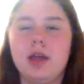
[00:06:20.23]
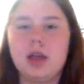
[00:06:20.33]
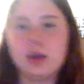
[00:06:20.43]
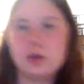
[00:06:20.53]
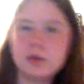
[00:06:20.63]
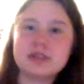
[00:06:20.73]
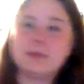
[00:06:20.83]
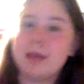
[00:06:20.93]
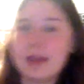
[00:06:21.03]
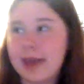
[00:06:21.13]
Like, who wants to
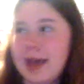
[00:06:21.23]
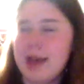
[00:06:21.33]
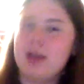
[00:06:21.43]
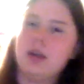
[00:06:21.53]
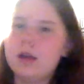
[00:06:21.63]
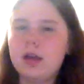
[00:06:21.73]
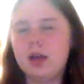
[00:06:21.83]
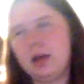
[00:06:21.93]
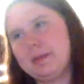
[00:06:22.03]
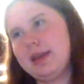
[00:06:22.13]
buy that?
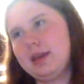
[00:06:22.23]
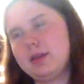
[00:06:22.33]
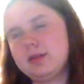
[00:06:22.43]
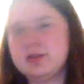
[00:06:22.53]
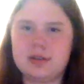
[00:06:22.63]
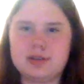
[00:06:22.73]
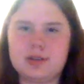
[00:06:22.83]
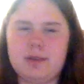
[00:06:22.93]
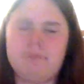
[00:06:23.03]
I mean, seriously.